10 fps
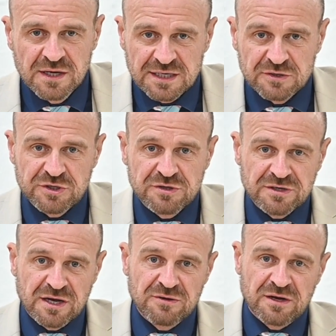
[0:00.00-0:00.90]
Now you
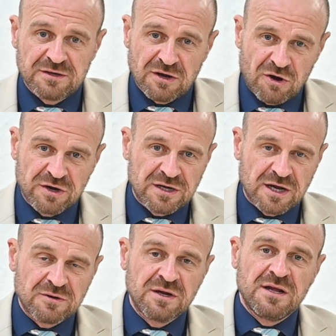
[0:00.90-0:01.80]
know and I
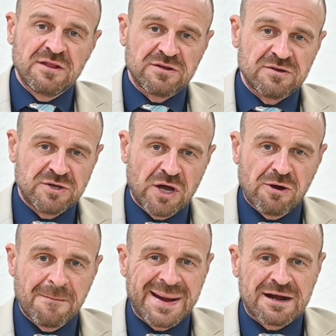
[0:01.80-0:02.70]
know that
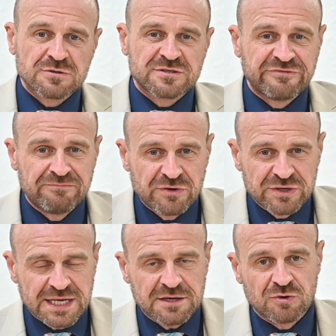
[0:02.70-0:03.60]
no amount of
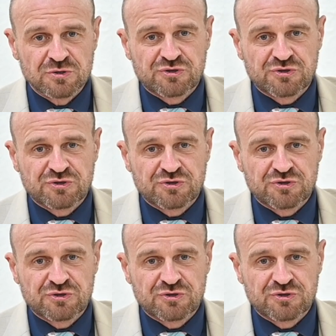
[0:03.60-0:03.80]
money